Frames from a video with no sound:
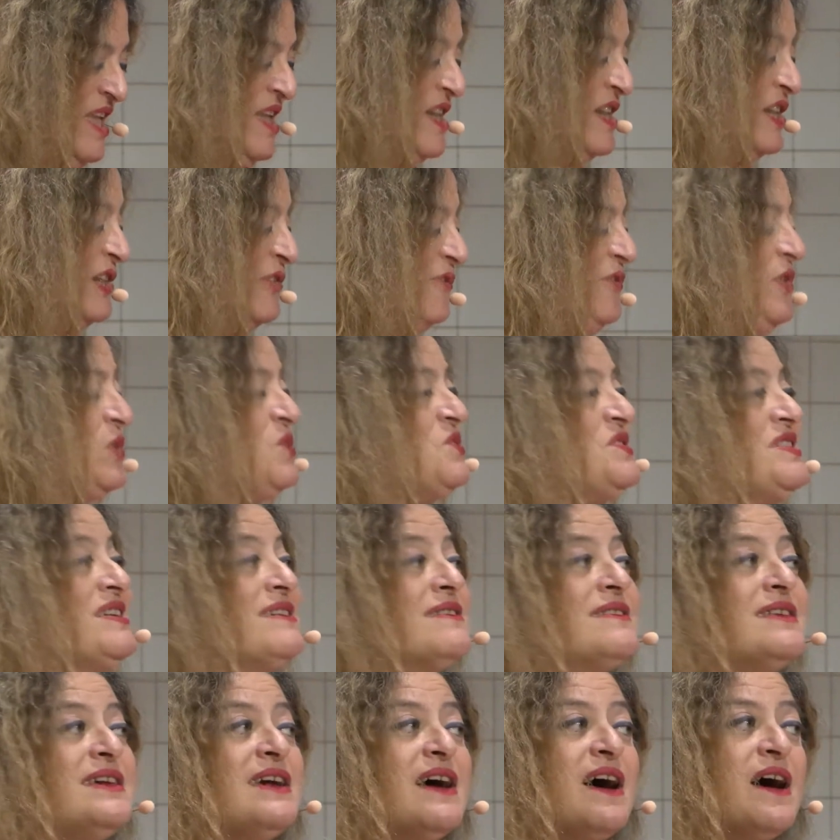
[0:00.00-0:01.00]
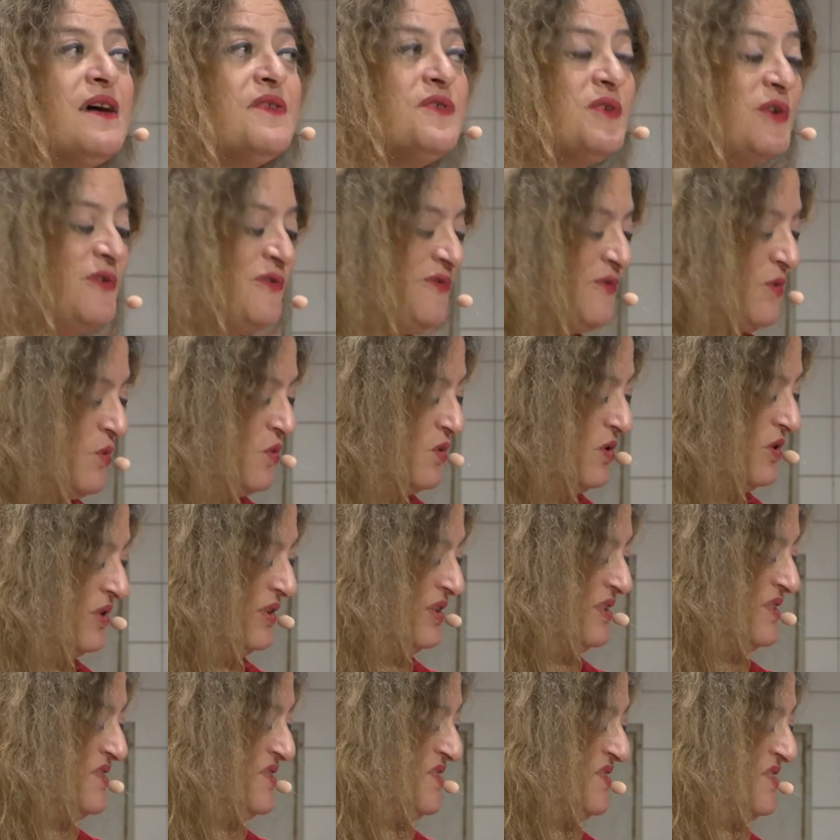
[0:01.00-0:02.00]
refusing the other
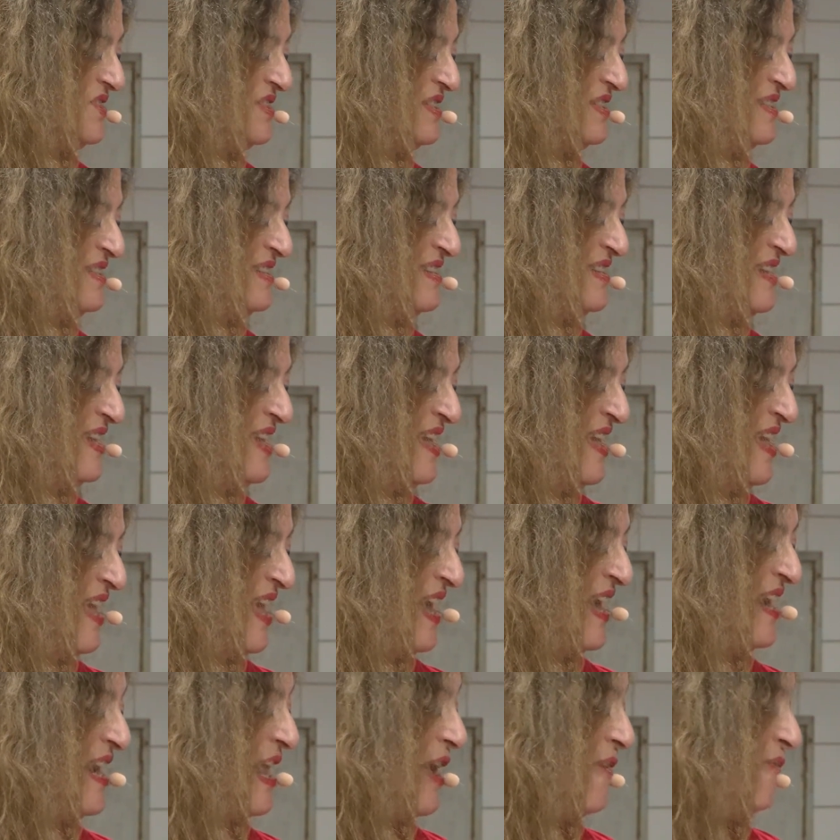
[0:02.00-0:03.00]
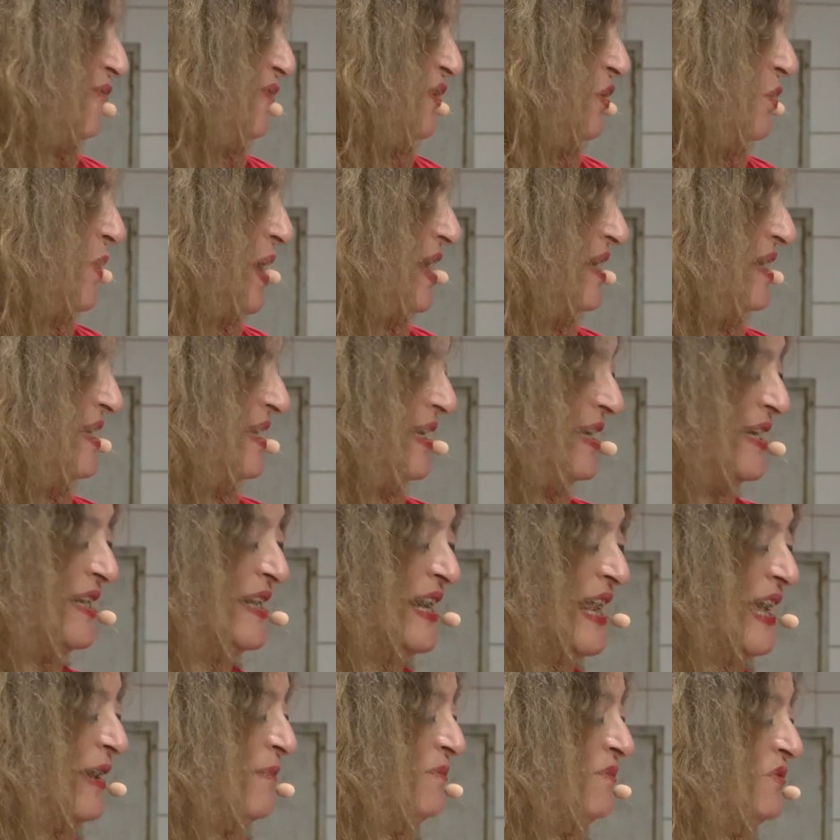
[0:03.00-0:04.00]
vocals, and everyone
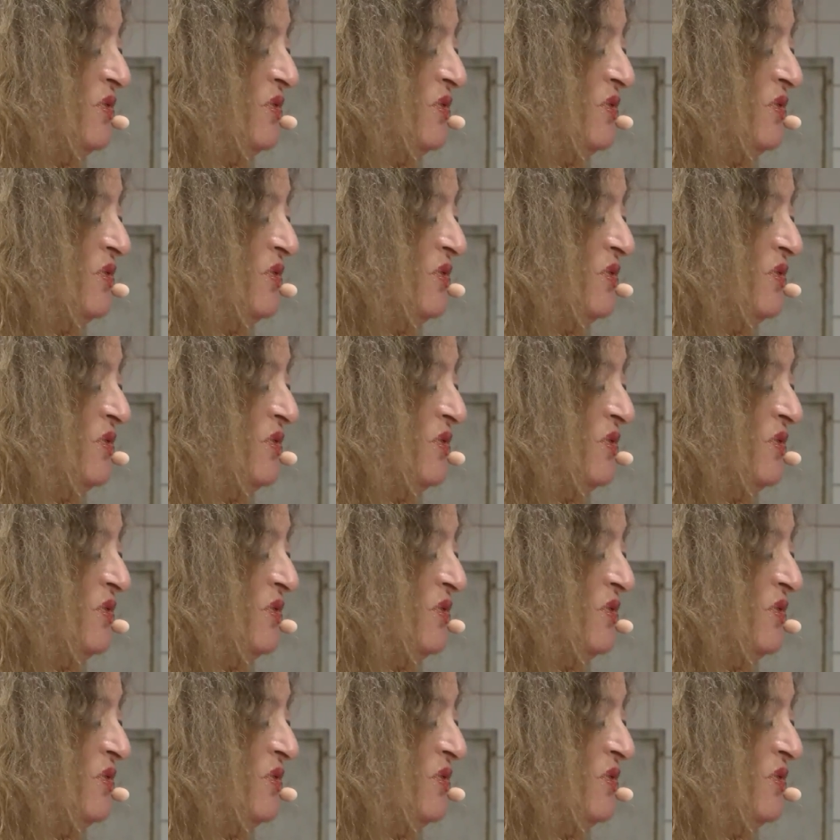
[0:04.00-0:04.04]
nicknamed